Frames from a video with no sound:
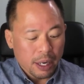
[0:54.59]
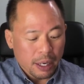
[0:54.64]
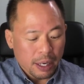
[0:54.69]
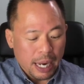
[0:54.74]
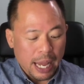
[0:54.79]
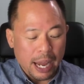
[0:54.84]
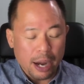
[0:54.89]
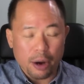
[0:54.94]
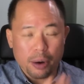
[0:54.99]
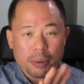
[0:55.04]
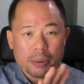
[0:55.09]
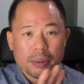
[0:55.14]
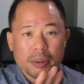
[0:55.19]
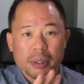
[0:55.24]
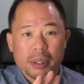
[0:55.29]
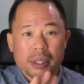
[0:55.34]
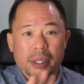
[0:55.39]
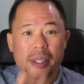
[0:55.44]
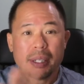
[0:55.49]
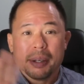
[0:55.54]
Now,
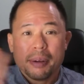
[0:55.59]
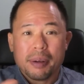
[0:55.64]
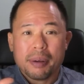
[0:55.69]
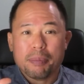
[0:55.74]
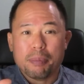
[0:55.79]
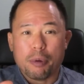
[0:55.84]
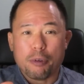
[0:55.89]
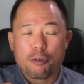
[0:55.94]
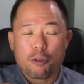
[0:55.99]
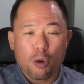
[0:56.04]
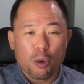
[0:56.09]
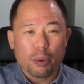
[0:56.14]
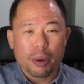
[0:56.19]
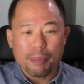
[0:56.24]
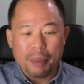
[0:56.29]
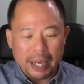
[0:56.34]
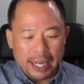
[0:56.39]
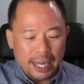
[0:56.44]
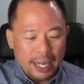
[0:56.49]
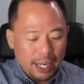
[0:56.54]
before we
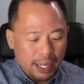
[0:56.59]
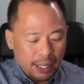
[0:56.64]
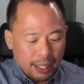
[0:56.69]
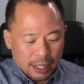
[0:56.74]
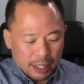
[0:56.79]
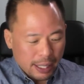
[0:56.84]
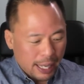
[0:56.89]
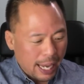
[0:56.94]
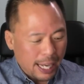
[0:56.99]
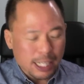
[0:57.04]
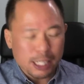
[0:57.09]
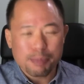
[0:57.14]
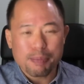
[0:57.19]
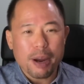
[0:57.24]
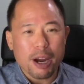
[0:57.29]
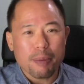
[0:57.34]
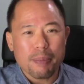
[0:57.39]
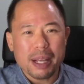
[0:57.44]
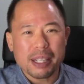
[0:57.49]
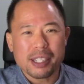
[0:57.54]
begin
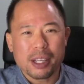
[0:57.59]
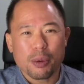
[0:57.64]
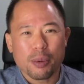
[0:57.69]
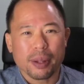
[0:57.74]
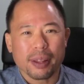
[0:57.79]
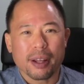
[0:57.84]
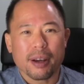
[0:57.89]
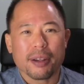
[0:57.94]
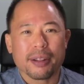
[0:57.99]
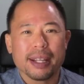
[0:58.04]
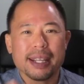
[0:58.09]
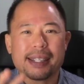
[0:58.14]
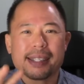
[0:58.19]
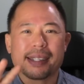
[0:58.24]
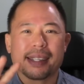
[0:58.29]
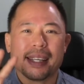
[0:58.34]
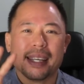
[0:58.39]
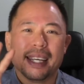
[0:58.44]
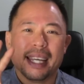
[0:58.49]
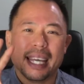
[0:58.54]
experimenting with all
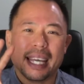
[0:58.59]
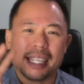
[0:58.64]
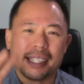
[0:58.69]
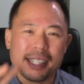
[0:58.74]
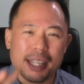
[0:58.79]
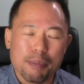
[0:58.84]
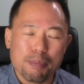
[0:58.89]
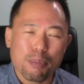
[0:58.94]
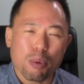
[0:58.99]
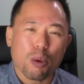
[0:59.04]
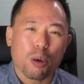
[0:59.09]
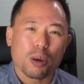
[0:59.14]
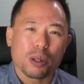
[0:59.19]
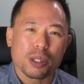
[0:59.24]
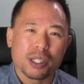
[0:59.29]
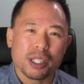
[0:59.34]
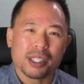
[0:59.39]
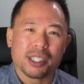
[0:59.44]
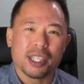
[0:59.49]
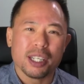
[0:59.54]
this, it's
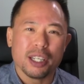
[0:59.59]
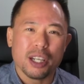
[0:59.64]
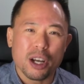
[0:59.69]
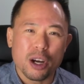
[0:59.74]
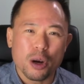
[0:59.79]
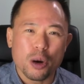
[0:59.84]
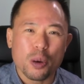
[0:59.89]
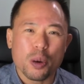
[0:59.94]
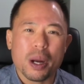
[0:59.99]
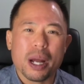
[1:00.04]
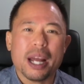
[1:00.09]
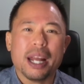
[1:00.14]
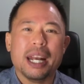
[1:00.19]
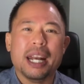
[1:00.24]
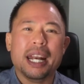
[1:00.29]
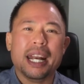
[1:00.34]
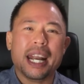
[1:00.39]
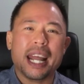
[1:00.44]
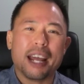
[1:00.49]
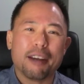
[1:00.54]
important to know
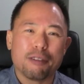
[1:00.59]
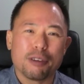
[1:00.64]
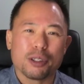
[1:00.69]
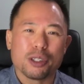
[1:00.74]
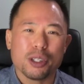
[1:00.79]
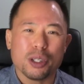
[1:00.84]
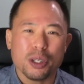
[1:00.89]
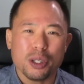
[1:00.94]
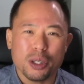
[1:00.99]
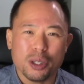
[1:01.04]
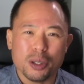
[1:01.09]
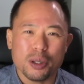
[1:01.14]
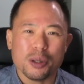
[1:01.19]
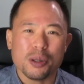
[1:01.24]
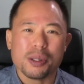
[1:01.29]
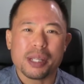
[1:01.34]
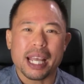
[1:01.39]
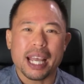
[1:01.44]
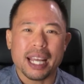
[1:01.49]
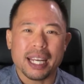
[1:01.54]
never to
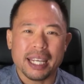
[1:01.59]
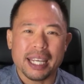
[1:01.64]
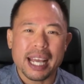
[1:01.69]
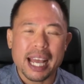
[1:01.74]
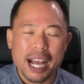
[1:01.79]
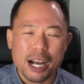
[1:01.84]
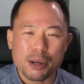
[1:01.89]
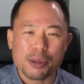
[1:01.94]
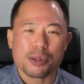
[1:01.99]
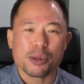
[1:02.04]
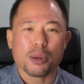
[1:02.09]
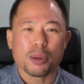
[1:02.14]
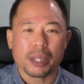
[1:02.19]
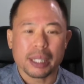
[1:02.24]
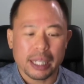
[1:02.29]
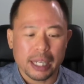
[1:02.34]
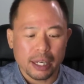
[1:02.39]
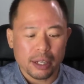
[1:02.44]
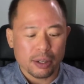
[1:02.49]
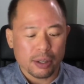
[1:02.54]
use any household
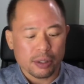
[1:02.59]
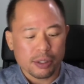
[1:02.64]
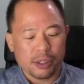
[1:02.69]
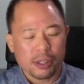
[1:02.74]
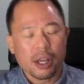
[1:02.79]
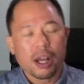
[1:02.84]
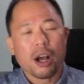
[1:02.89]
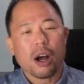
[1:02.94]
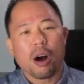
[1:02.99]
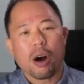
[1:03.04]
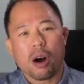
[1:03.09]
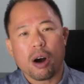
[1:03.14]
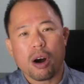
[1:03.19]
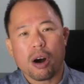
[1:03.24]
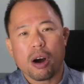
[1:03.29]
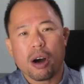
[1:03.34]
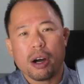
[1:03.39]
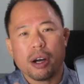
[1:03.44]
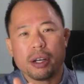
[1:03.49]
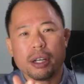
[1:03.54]
cleaners
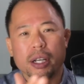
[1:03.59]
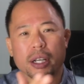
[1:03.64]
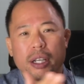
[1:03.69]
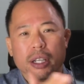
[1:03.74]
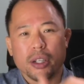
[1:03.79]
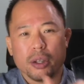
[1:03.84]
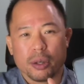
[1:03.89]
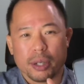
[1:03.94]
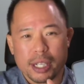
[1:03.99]
on your